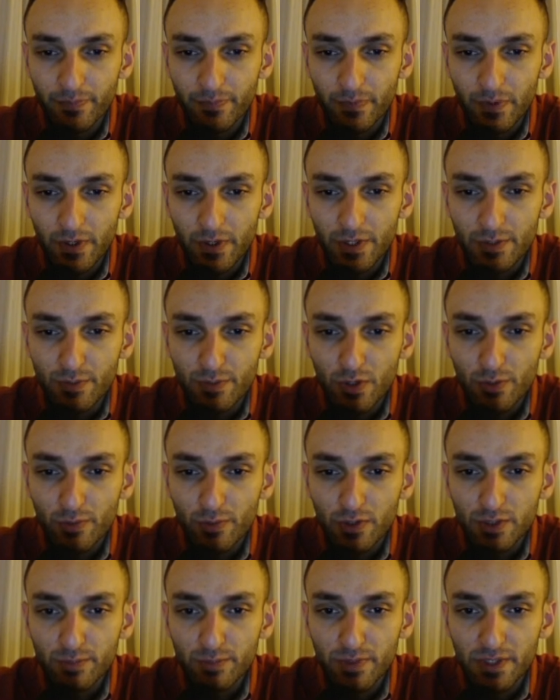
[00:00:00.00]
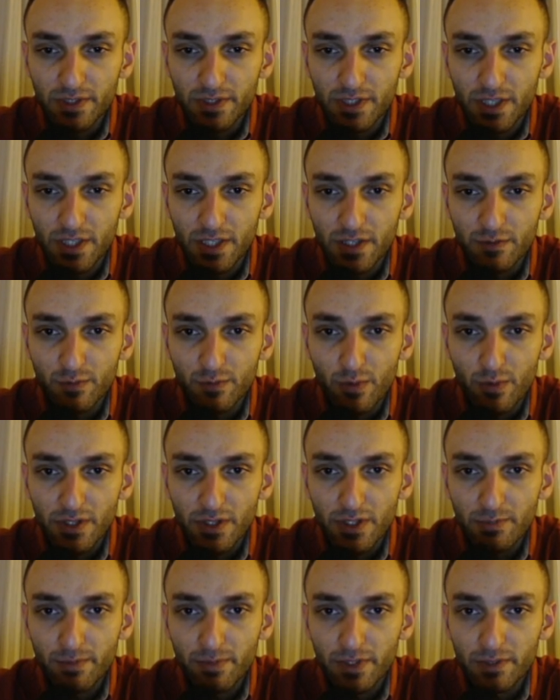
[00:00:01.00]
Yes, my opponent played king
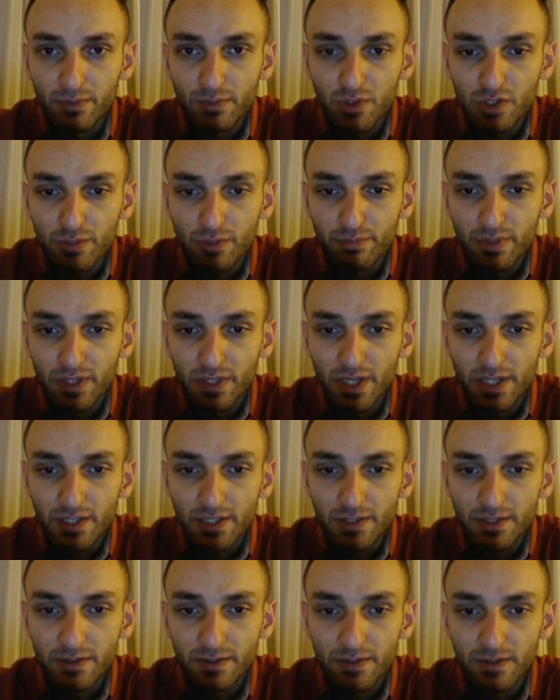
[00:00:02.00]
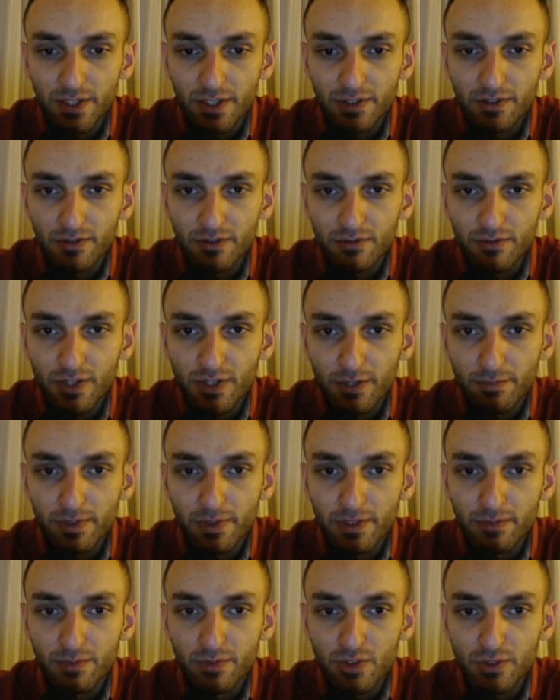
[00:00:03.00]
f1, I played bishop b8, knight d3, I
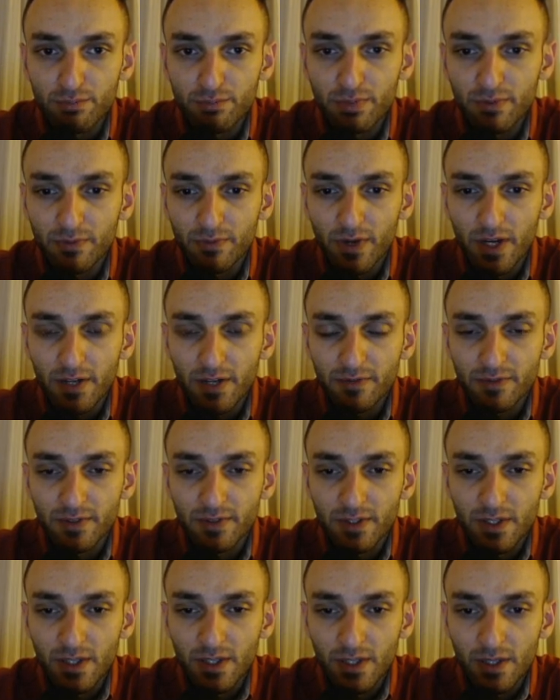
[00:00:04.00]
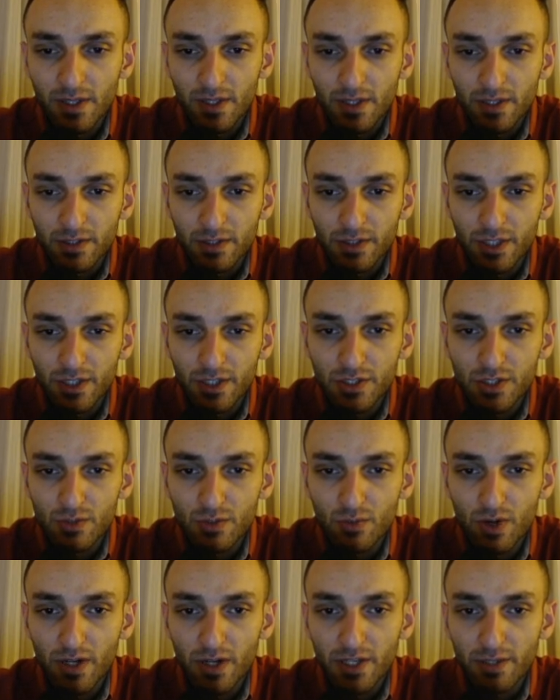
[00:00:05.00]
played bishop b5, king
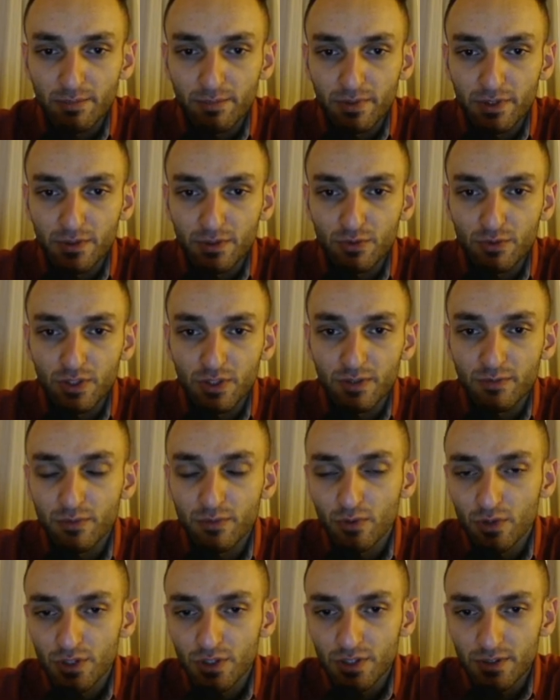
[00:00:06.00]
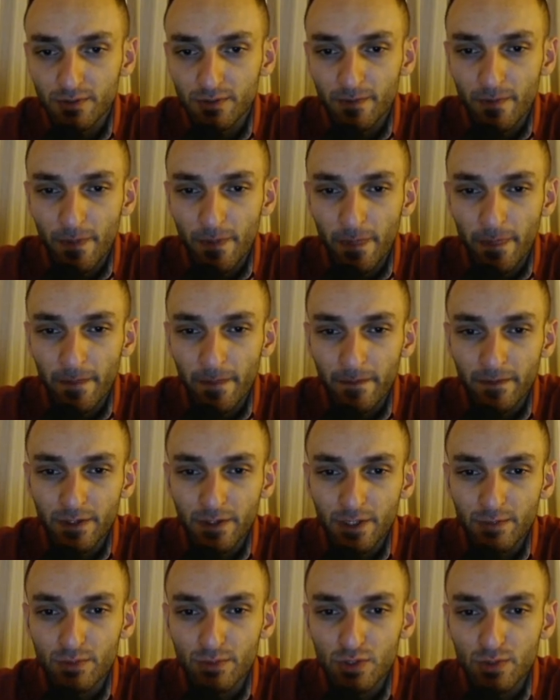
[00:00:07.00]
g1, I played rook e4.
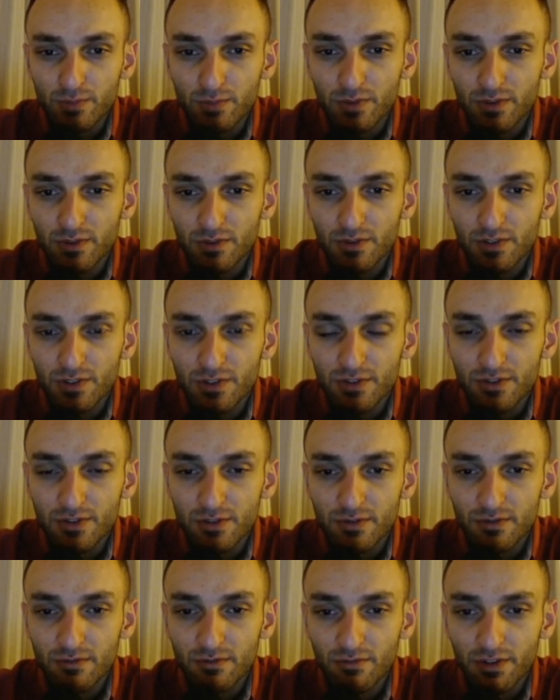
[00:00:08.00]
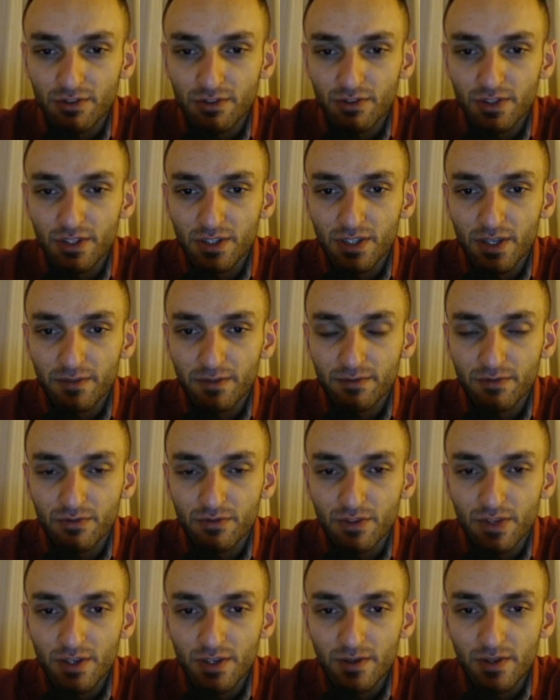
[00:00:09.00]
Yes, bishop d3 is threatening,
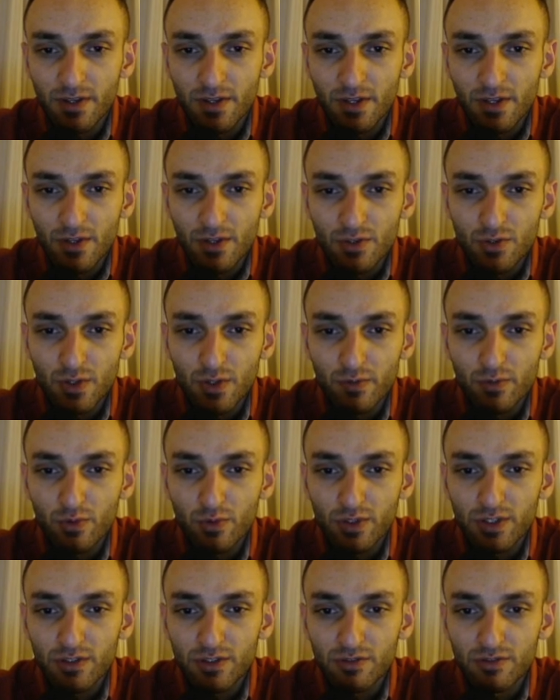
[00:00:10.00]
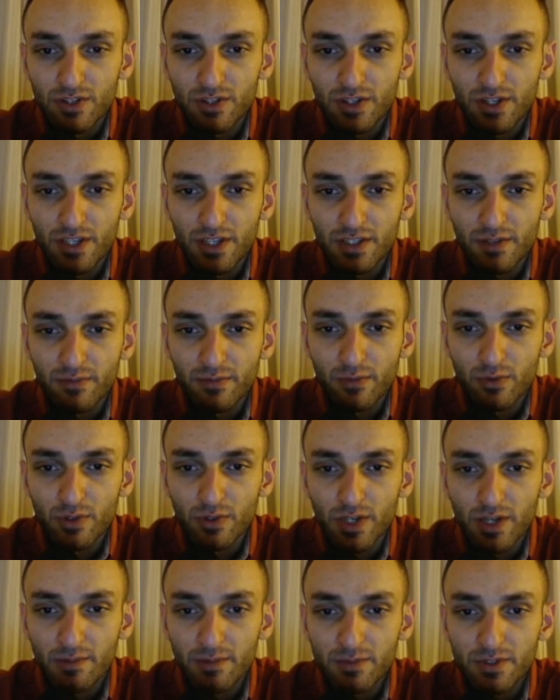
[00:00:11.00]
f3. So if rook e3, then knight f4
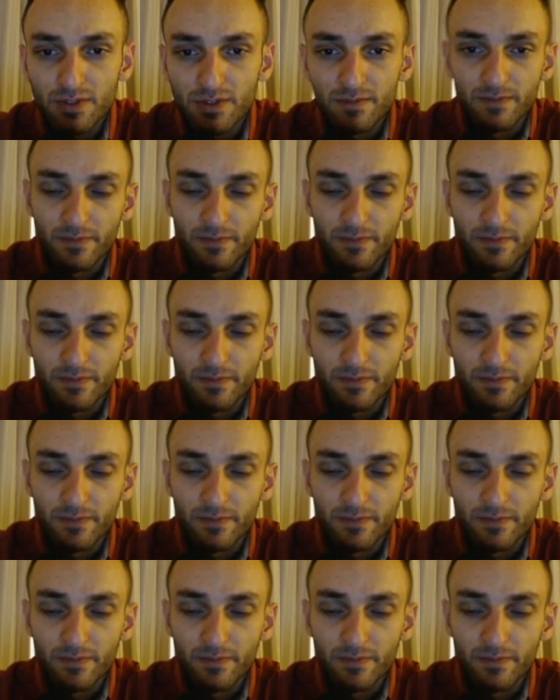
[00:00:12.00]
comes.